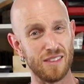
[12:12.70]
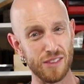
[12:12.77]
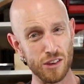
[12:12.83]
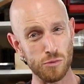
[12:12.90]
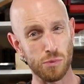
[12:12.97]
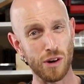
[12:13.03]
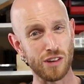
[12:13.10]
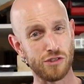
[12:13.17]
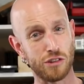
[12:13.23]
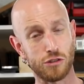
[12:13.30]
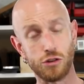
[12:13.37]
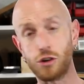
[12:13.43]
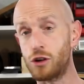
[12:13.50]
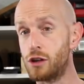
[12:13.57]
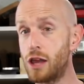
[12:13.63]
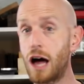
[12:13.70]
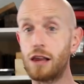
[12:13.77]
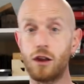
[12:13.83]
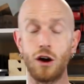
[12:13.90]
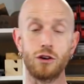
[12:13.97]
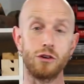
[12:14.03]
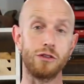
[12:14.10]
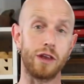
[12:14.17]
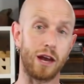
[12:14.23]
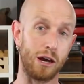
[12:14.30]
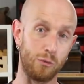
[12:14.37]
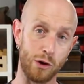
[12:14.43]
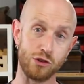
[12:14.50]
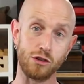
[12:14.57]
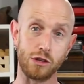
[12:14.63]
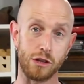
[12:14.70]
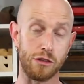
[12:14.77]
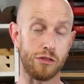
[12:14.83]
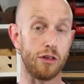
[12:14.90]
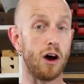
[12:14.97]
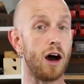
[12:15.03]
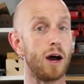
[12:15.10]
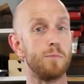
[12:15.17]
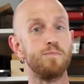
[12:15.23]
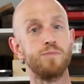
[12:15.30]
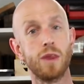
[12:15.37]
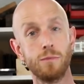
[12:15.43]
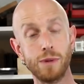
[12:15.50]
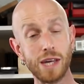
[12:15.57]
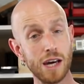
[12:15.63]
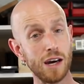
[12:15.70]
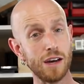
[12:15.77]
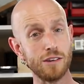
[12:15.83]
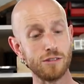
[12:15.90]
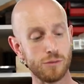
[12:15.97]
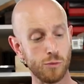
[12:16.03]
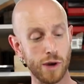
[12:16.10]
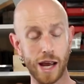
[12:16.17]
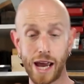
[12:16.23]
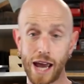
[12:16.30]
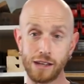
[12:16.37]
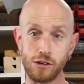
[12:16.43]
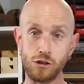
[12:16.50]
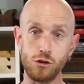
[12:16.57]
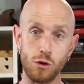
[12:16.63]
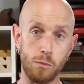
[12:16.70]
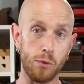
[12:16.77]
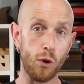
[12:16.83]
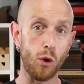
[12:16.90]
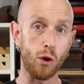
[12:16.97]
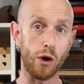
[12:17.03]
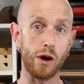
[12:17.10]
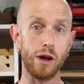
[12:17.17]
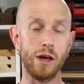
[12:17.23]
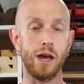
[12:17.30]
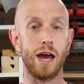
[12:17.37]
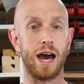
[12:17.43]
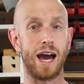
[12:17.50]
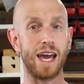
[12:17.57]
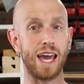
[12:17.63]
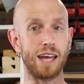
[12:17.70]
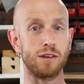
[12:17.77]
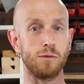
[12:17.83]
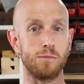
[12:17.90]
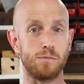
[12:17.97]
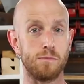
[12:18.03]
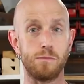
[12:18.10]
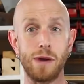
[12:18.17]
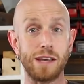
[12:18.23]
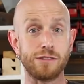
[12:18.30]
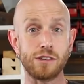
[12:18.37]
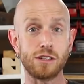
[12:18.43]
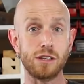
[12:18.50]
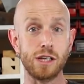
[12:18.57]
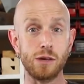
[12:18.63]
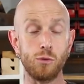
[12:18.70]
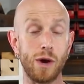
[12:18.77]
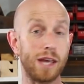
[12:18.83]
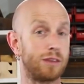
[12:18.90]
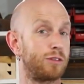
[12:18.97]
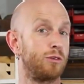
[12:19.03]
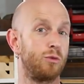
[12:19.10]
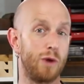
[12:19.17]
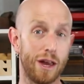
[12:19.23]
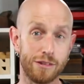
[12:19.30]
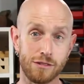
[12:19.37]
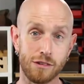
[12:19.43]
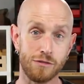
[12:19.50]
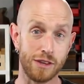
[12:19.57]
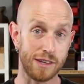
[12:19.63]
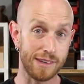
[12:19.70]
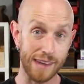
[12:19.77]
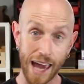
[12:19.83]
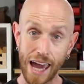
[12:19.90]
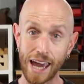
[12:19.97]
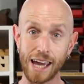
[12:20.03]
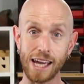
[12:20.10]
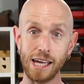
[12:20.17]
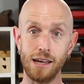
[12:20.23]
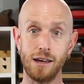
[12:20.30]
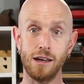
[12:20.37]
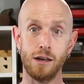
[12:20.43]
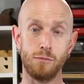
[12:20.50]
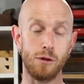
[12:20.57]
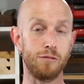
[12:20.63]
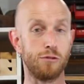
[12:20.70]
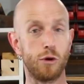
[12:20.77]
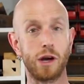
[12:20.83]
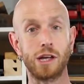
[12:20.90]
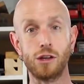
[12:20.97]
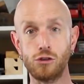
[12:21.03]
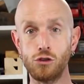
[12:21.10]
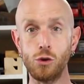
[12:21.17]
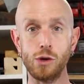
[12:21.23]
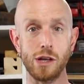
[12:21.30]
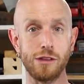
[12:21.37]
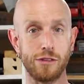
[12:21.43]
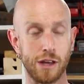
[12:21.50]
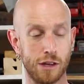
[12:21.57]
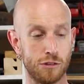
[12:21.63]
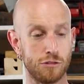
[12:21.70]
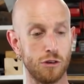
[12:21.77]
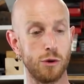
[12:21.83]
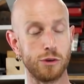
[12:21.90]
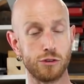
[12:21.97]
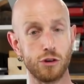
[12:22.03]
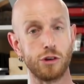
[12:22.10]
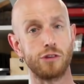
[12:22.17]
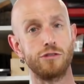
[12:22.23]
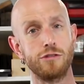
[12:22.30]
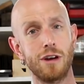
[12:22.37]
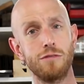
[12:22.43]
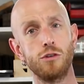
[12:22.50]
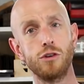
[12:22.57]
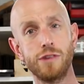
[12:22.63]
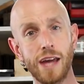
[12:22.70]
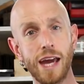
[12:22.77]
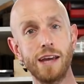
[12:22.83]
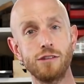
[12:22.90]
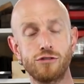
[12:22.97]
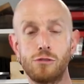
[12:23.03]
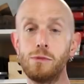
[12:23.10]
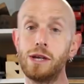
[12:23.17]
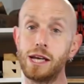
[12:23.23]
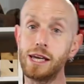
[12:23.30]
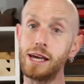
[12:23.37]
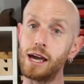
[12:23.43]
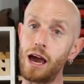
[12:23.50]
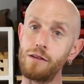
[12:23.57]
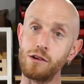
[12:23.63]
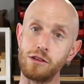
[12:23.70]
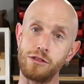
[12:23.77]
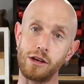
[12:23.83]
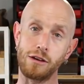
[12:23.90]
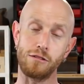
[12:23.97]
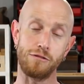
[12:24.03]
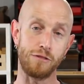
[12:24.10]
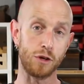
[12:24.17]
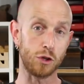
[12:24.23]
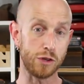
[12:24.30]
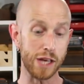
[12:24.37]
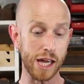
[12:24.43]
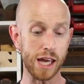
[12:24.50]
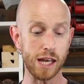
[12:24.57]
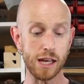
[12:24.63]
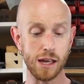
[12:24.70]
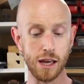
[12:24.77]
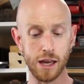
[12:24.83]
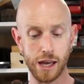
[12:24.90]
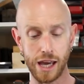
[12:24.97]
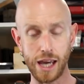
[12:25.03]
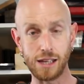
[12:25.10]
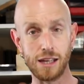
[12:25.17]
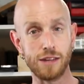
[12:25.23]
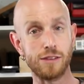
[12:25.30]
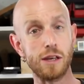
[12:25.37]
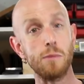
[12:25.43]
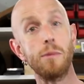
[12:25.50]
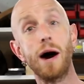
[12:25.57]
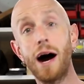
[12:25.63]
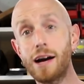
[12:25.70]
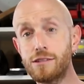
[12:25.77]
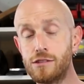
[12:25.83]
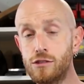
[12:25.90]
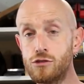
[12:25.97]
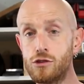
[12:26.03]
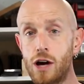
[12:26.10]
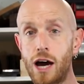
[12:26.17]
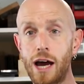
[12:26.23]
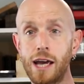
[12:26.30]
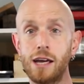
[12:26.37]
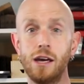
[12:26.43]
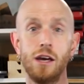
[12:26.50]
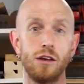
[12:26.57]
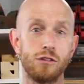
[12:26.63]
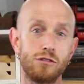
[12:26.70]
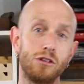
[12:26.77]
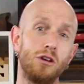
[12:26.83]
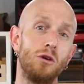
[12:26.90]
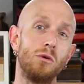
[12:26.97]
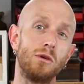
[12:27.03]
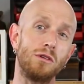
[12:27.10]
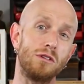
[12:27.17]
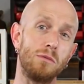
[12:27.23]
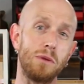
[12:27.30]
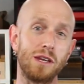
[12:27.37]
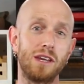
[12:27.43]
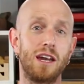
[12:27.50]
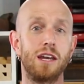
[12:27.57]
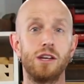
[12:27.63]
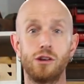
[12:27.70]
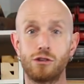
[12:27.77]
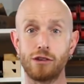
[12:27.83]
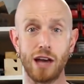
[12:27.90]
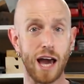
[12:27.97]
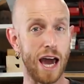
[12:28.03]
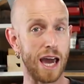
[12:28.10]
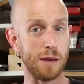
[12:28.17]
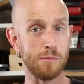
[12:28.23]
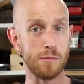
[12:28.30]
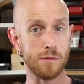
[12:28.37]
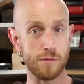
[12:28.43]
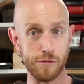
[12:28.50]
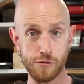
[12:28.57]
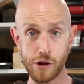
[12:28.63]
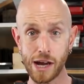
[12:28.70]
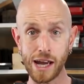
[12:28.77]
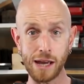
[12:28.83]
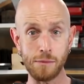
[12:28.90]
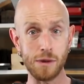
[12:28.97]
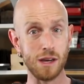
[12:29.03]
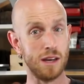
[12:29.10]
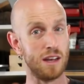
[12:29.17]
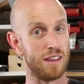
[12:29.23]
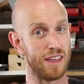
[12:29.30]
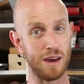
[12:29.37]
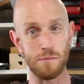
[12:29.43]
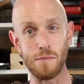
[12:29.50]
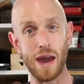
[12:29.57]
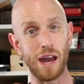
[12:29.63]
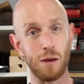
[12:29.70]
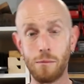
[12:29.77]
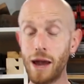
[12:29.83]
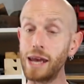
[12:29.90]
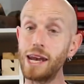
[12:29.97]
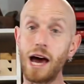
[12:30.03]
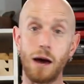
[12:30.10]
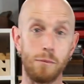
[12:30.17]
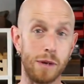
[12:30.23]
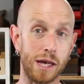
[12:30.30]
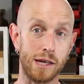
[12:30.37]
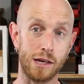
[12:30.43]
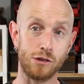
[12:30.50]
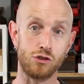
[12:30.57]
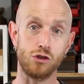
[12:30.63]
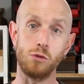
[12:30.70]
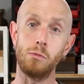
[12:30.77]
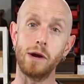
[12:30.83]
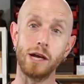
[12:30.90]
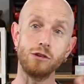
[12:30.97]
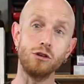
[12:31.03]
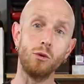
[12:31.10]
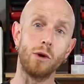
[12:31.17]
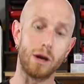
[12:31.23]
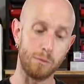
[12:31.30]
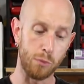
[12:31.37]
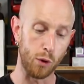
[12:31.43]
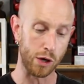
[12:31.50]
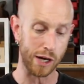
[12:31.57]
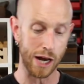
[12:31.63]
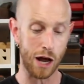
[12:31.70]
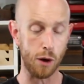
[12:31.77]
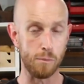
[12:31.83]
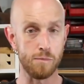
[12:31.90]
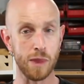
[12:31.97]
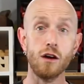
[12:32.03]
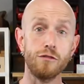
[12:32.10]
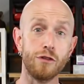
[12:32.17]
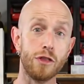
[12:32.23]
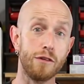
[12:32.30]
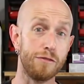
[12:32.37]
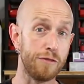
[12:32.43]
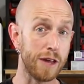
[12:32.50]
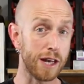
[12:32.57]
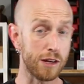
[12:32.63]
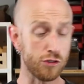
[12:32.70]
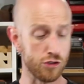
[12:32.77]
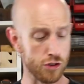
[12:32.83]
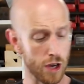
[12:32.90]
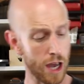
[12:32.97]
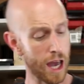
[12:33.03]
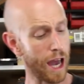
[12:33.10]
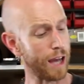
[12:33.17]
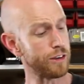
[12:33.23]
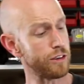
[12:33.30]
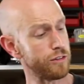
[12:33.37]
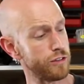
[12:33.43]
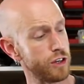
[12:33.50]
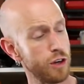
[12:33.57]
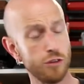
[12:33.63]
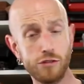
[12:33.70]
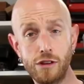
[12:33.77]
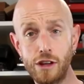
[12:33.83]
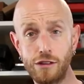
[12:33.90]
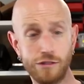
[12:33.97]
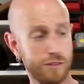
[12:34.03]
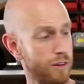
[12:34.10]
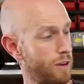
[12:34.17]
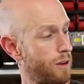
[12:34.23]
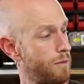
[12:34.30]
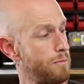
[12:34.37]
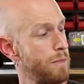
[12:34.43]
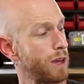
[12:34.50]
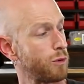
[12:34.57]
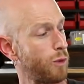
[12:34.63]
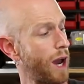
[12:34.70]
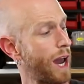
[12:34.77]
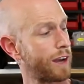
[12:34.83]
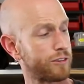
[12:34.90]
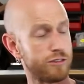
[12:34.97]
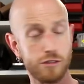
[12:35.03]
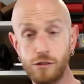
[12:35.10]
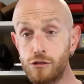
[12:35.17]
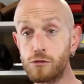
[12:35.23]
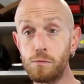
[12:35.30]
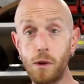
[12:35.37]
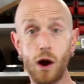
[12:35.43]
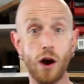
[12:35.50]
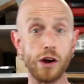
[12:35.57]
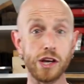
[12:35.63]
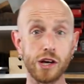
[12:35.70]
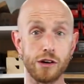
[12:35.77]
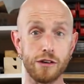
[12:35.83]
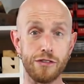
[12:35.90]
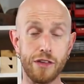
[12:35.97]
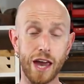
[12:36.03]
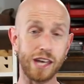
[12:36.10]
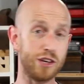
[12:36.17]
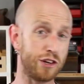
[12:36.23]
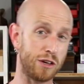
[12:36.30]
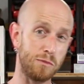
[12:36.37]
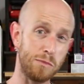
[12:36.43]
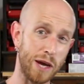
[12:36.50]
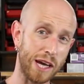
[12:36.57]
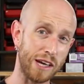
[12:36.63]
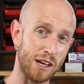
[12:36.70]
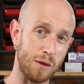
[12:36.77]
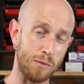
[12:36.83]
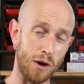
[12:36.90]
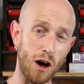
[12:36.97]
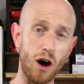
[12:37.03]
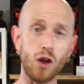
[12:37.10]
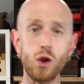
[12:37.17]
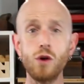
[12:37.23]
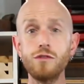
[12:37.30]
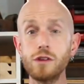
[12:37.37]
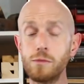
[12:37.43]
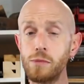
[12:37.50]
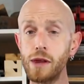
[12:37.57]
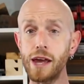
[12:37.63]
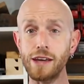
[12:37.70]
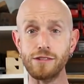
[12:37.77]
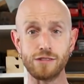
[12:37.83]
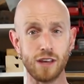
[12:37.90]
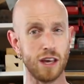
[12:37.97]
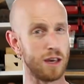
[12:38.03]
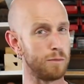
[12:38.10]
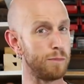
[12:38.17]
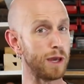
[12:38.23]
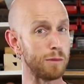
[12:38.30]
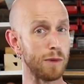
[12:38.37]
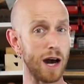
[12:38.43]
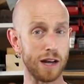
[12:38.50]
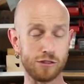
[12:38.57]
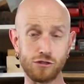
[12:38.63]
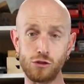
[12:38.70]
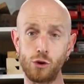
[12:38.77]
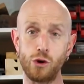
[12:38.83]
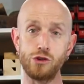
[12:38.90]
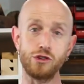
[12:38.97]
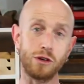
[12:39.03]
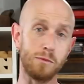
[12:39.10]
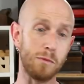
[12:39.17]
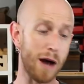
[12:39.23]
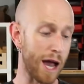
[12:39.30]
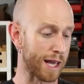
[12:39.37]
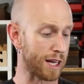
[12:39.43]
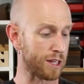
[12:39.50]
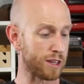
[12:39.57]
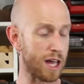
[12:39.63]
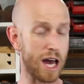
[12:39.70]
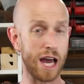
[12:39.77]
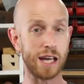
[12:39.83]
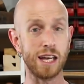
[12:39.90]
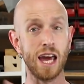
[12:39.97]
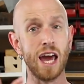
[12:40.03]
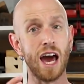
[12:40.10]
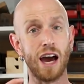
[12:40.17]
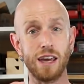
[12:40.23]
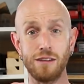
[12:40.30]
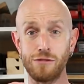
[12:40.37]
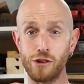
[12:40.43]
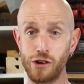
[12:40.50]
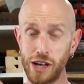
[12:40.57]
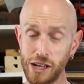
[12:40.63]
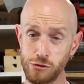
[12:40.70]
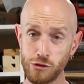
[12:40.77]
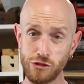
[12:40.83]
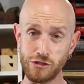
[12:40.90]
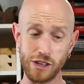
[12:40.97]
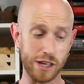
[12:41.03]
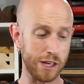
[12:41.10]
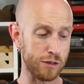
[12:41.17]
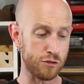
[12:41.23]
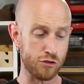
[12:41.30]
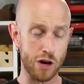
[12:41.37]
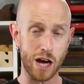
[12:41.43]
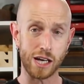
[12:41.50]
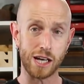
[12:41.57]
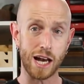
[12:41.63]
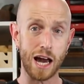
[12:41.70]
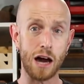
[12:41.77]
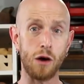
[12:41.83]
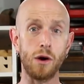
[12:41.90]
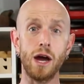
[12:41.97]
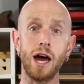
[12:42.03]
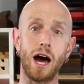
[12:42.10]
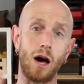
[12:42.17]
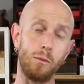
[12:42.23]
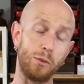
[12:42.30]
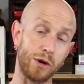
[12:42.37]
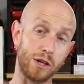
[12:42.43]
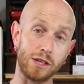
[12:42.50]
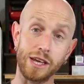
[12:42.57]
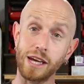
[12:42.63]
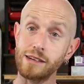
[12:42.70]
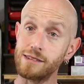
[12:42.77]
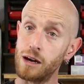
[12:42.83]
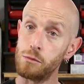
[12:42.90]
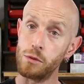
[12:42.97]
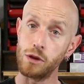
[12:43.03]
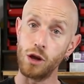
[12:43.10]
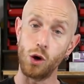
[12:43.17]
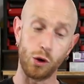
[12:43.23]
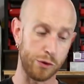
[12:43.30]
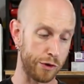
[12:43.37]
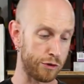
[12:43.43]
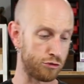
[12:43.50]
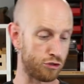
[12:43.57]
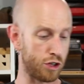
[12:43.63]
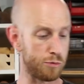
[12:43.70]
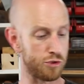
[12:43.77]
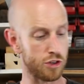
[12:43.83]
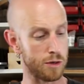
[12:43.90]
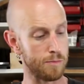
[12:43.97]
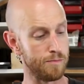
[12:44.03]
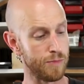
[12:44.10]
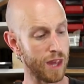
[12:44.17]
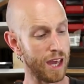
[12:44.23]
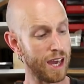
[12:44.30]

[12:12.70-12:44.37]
this project took a lot longer than I originally thought because when I had to do a pour, I had to basically wait the rest of the day before I could do anything. So it took several days for me to get everything filled in and let the epoxy dry. So depending on your time frame, that may or may not be an issue, but I do want to point it out. For the finish, I just used this Minwax Spar Urethane. You can pick it up all over the place, big box stores, you can buy it online. If you're interested in trying it out, I'll put a link down below in the description.